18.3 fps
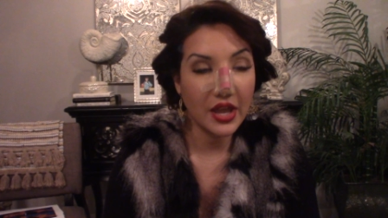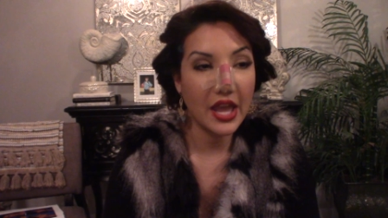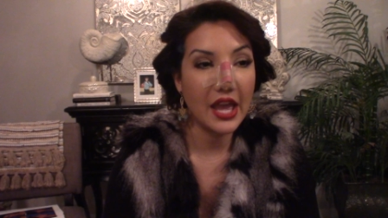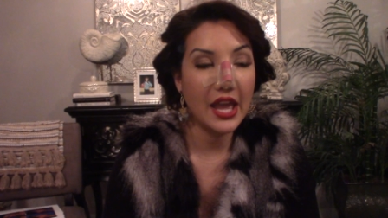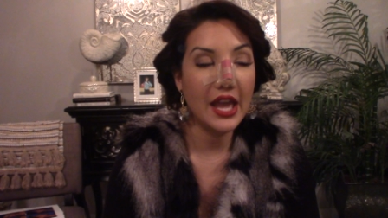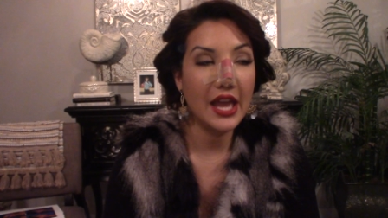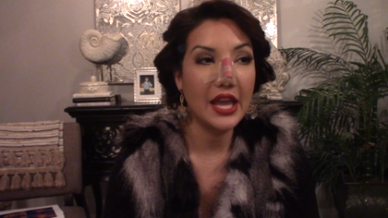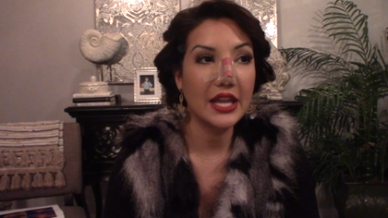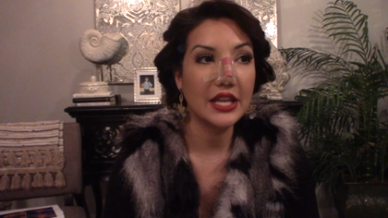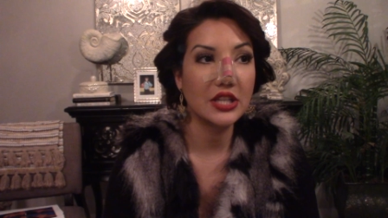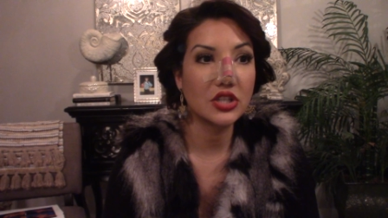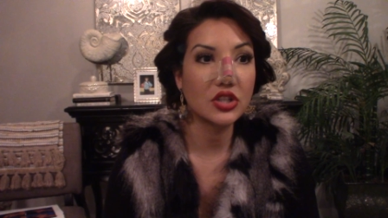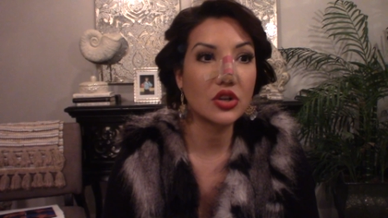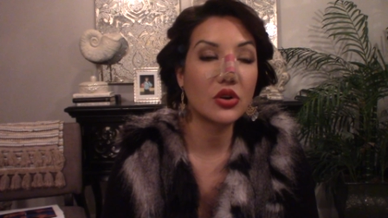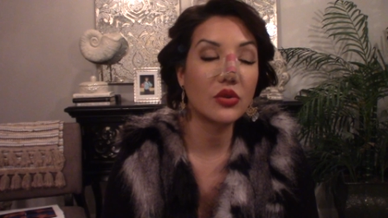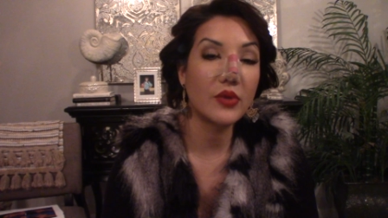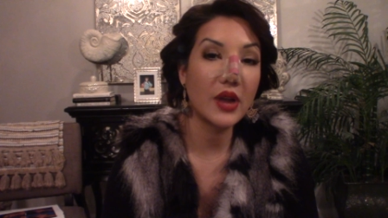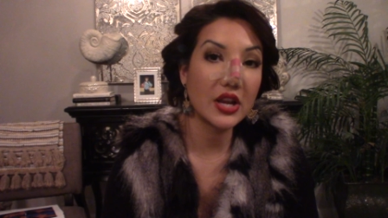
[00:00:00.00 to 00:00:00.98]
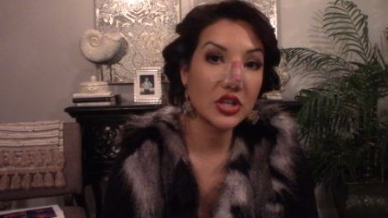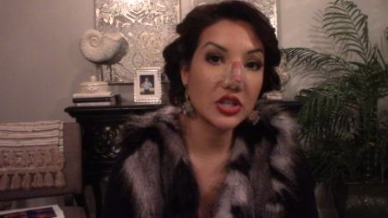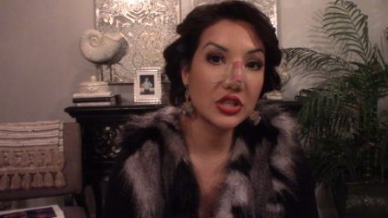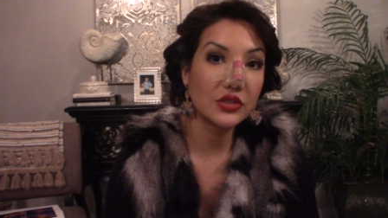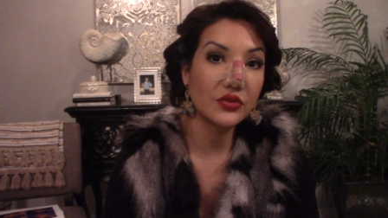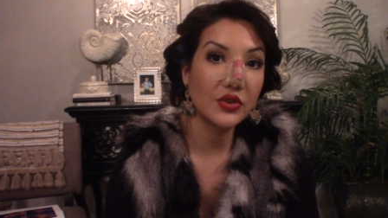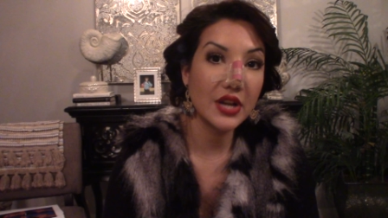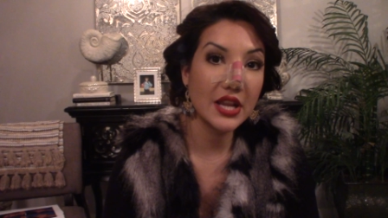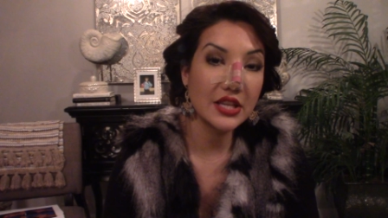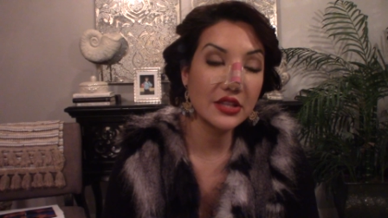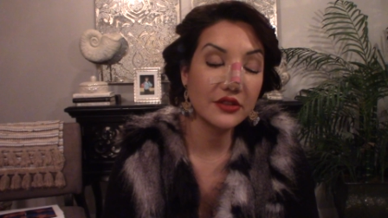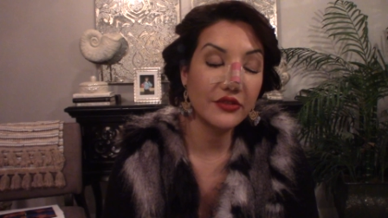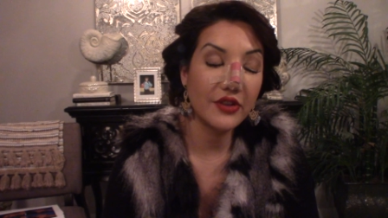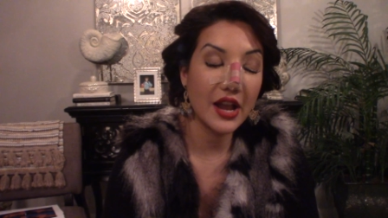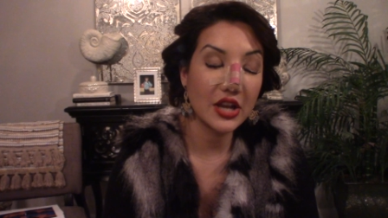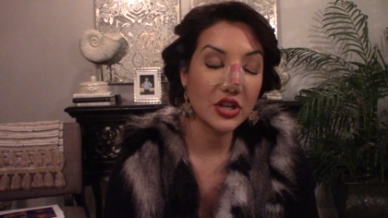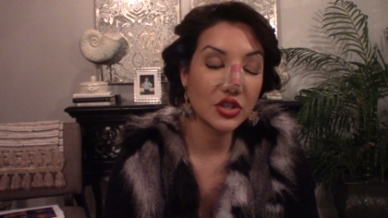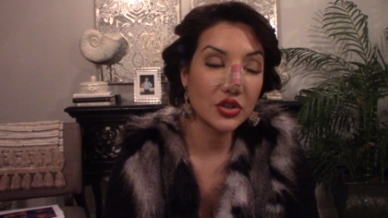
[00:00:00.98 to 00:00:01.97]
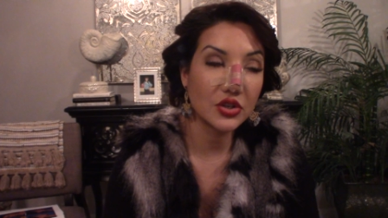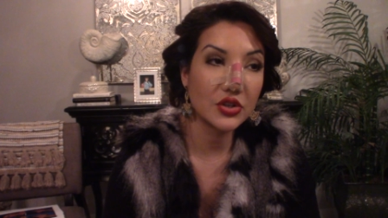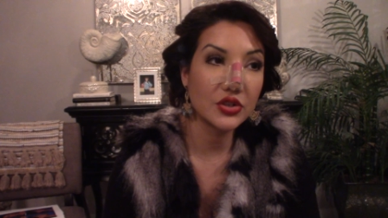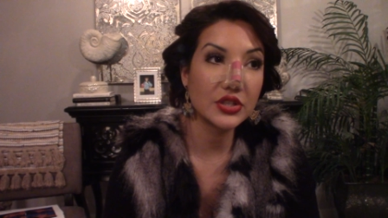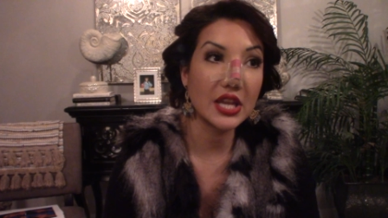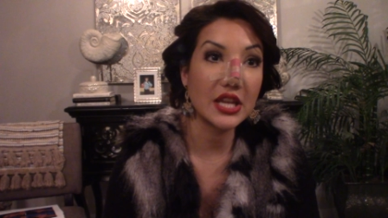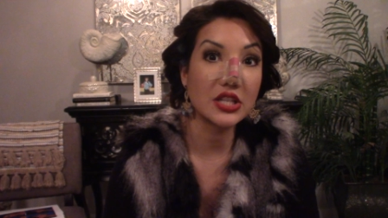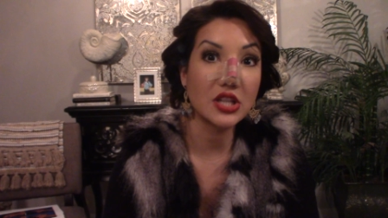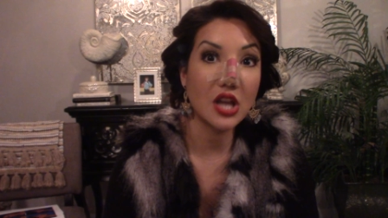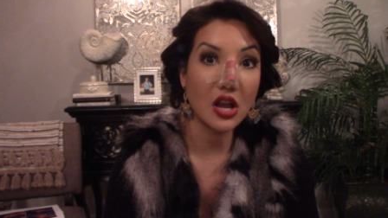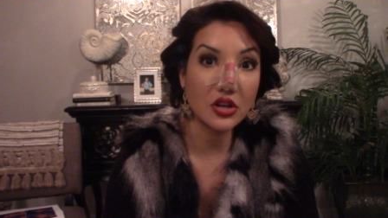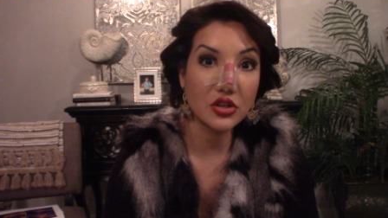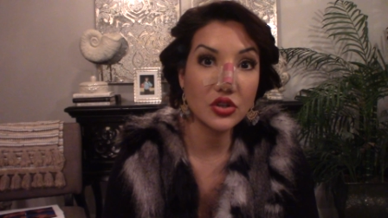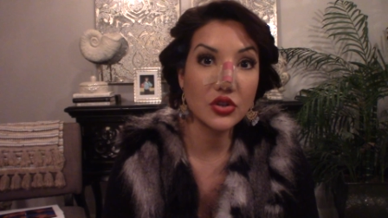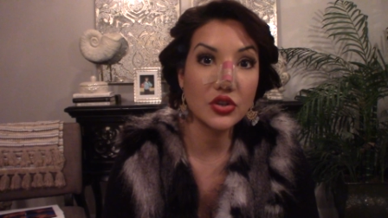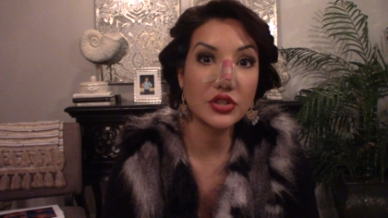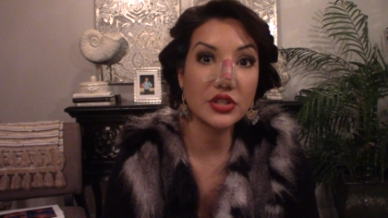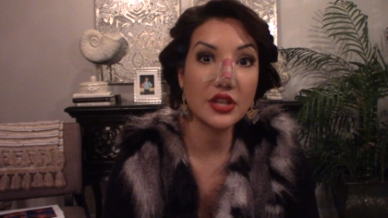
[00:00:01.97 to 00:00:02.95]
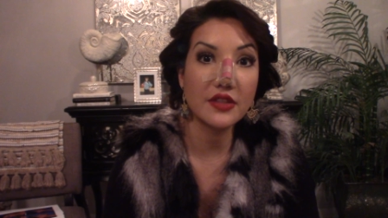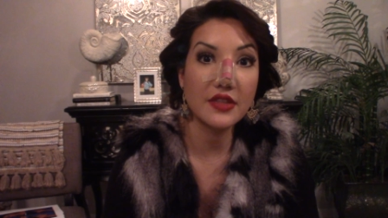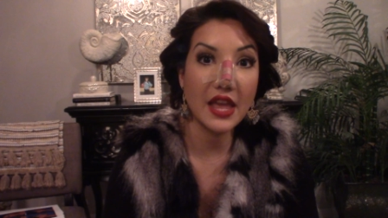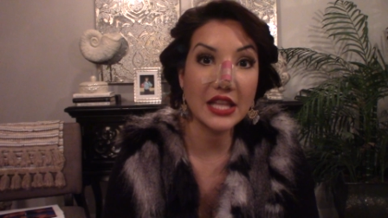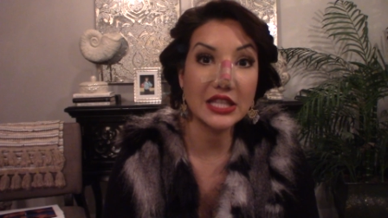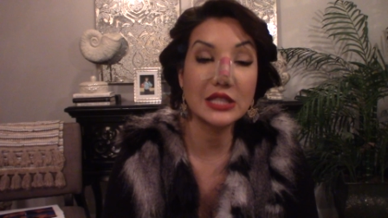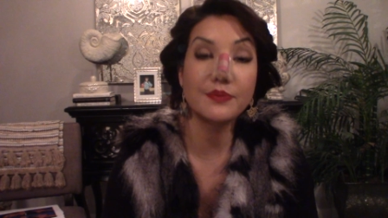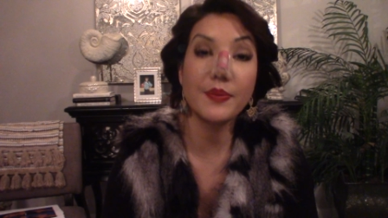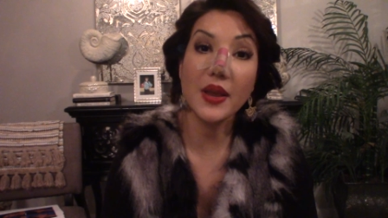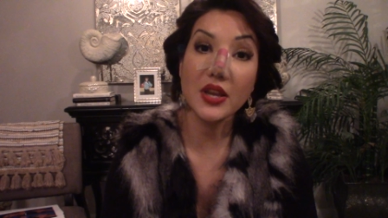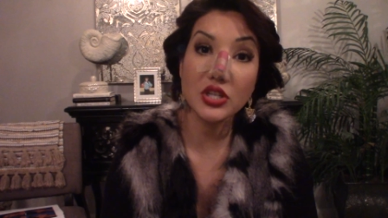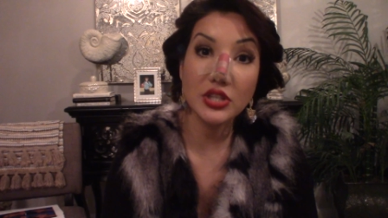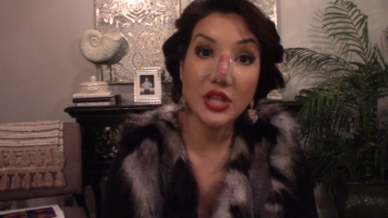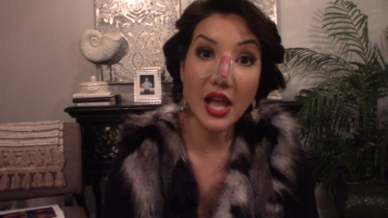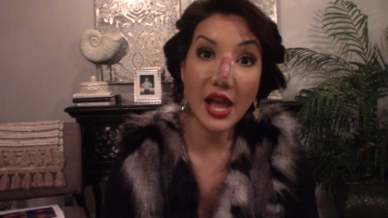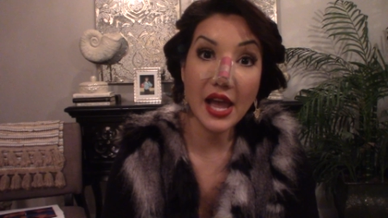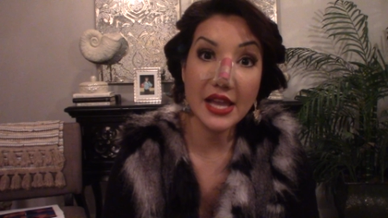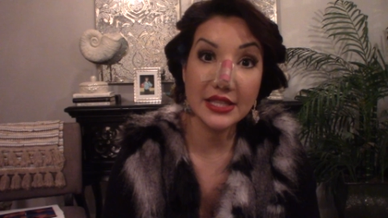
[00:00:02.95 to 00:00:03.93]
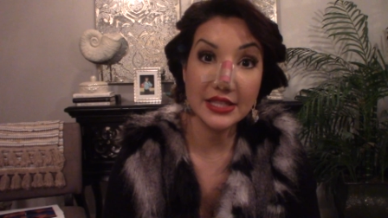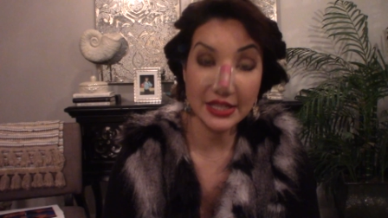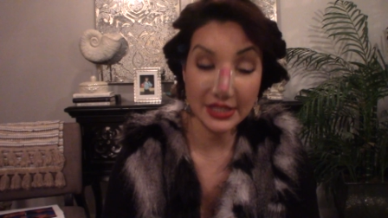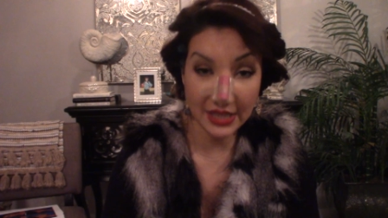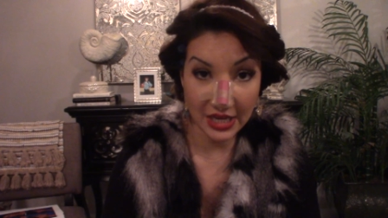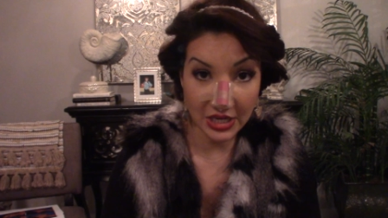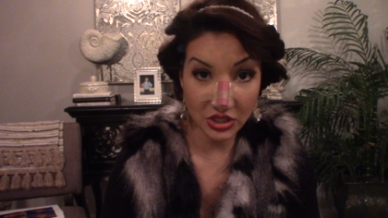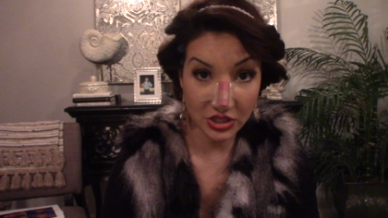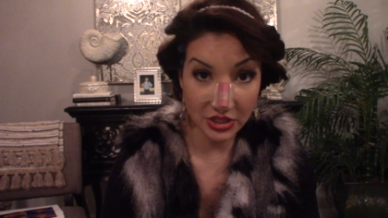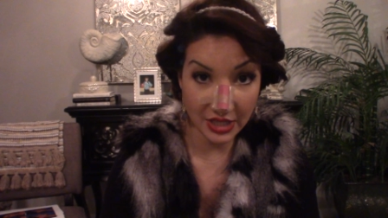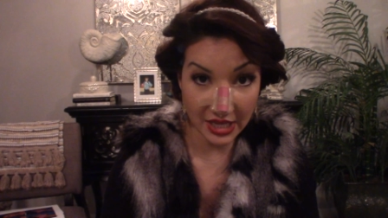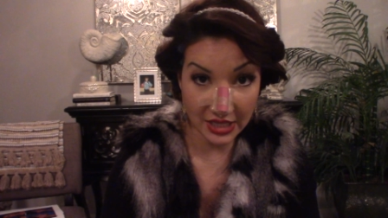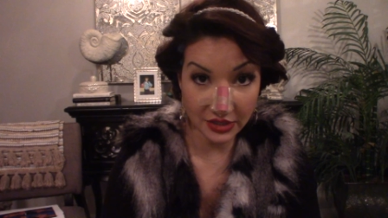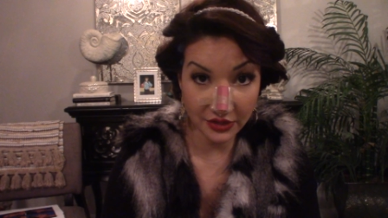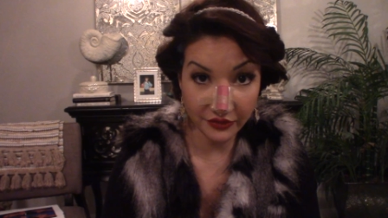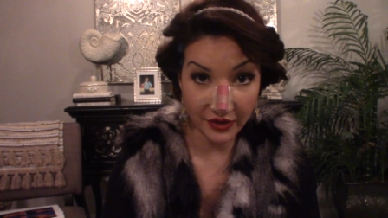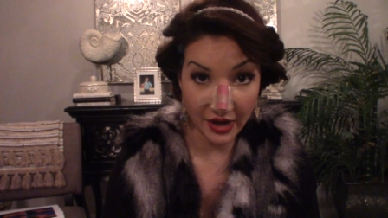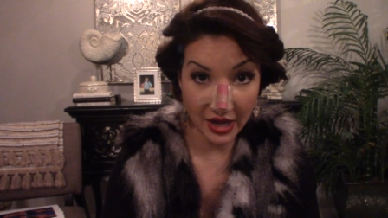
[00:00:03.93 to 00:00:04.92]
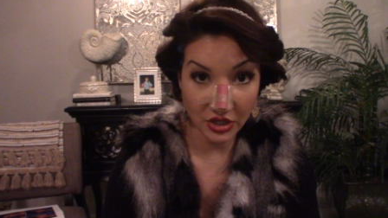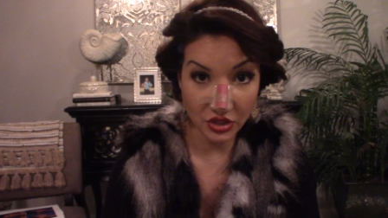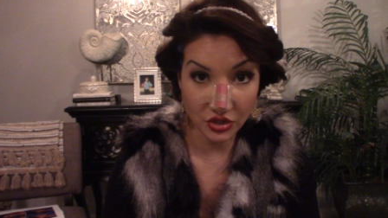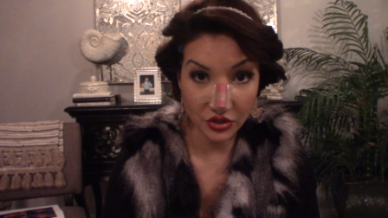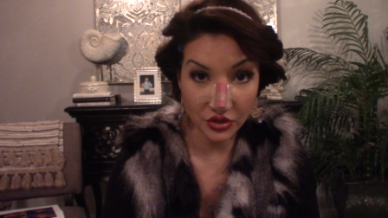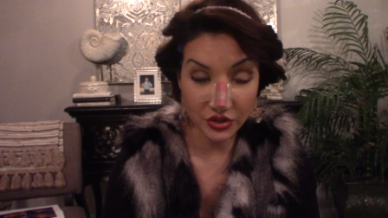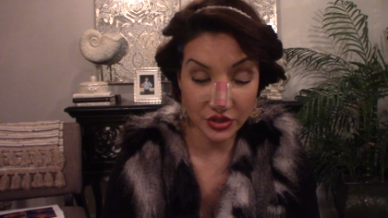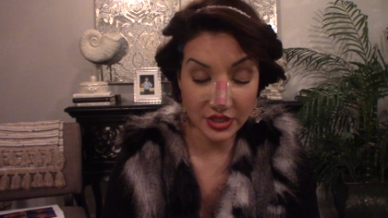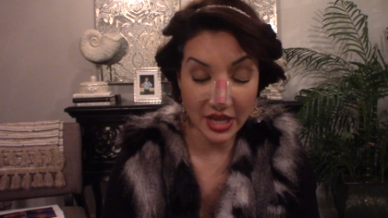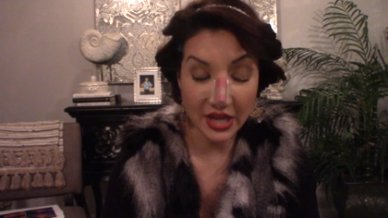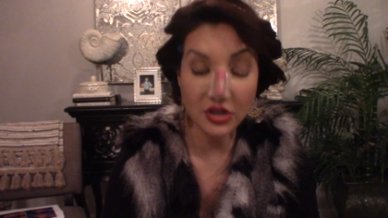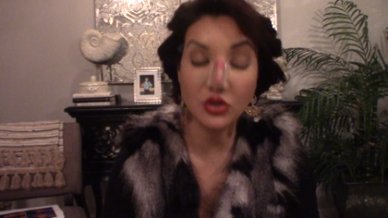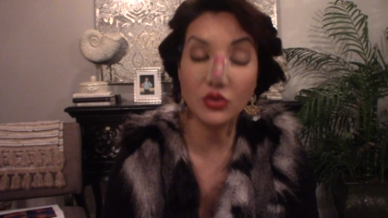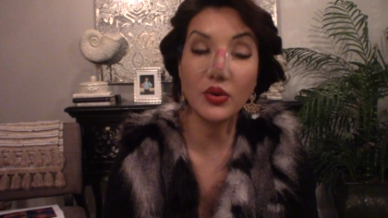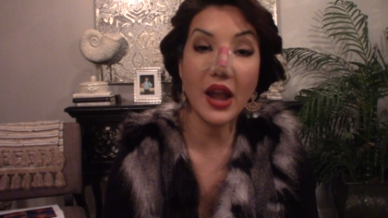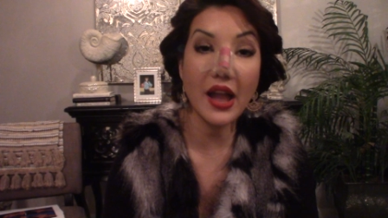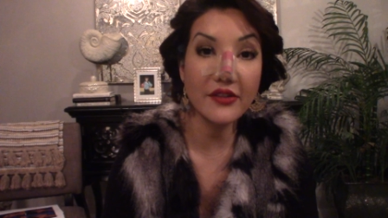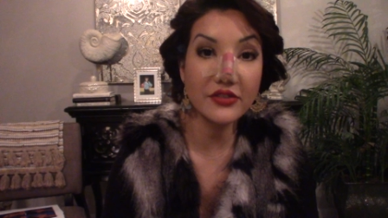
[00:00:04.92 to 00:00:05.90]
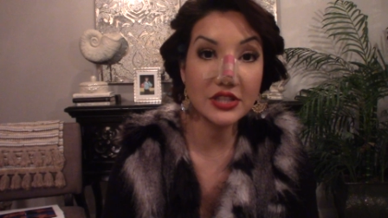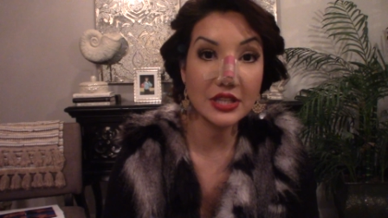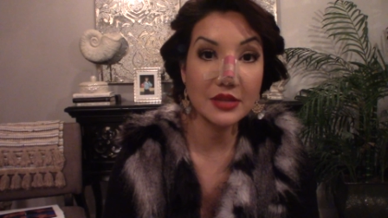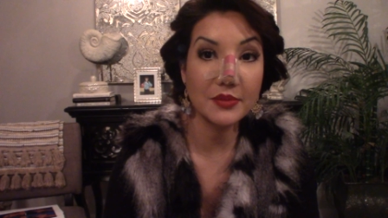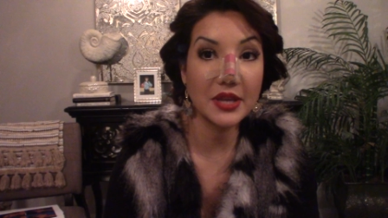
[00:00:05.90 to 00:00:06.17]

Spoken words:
and corrections for nasal fractures and doctors that specialize in nasal fractures and grafting,